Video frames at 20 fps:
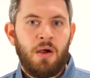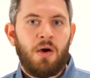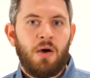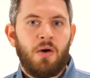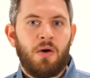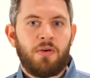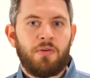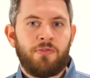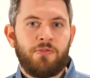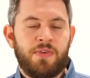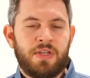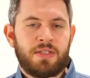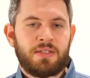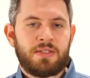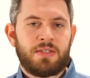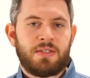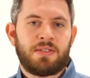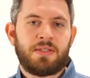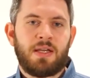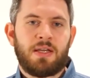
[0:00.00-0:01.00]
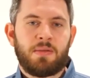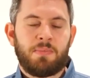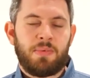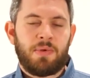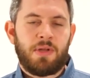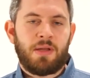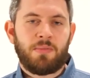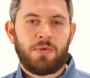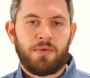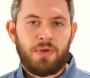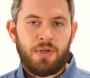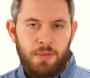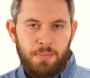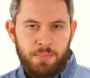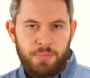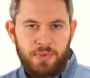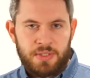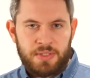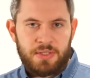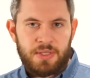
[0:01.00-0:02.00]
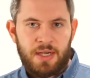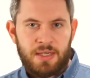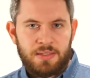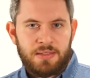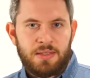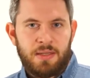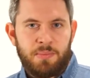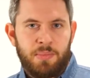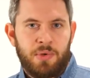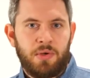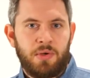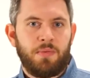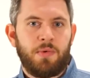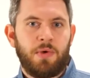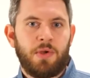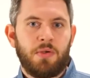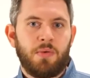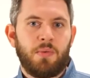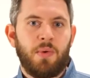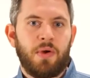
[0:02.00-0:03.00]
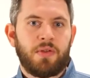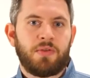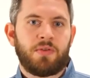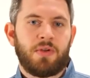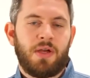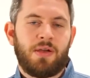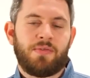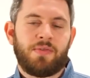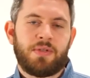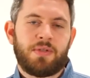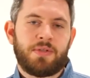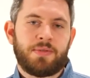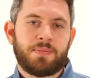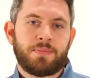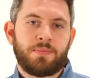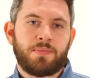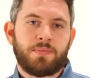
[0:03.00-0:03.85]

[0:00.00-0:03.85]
or fix the Z plane to really precisely put it where you want to have it.